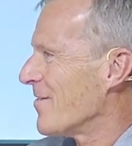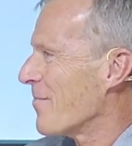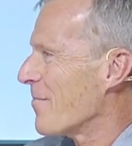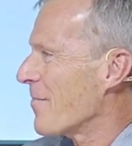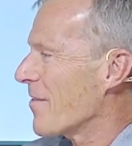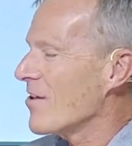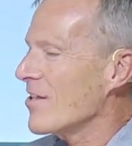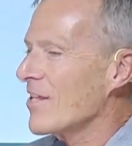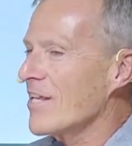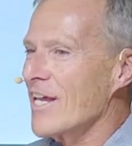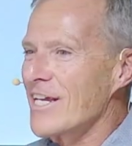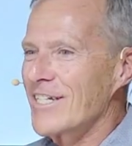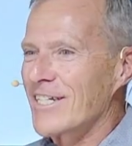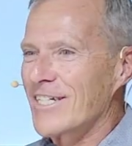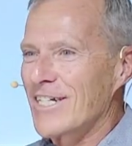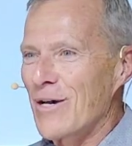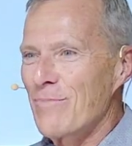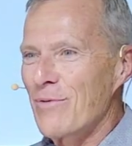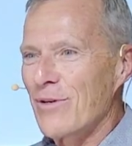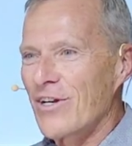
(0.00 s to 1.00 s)
with a nice
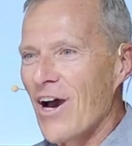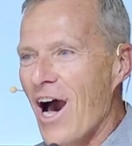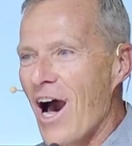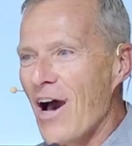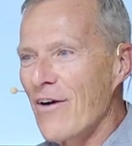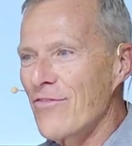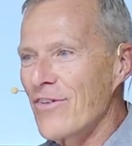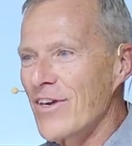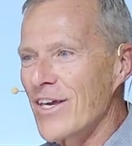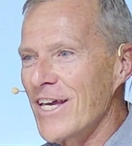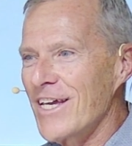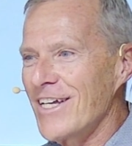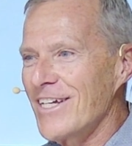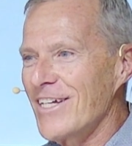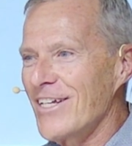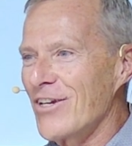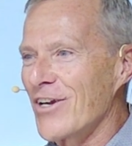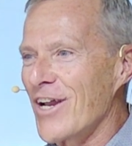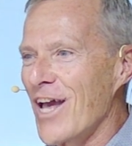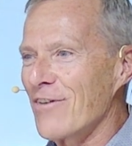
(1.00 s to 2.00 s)
cup of coffee.
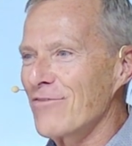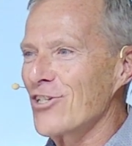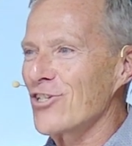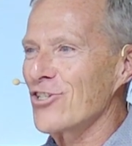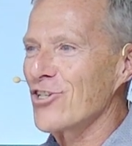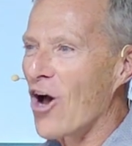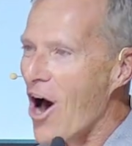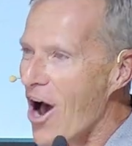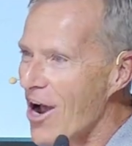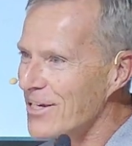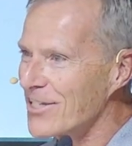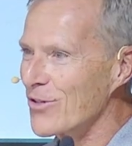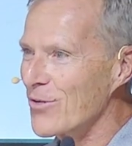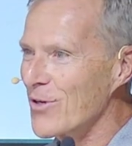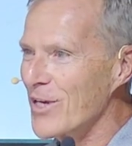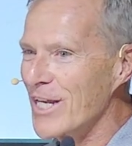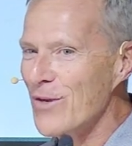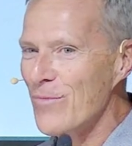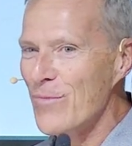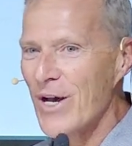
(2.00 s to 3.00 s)
You don't have to talk
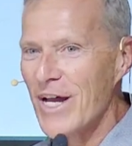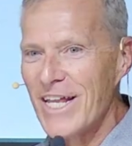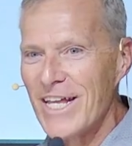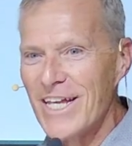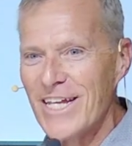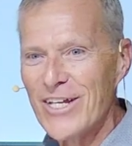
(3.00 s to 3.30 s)
to anybody.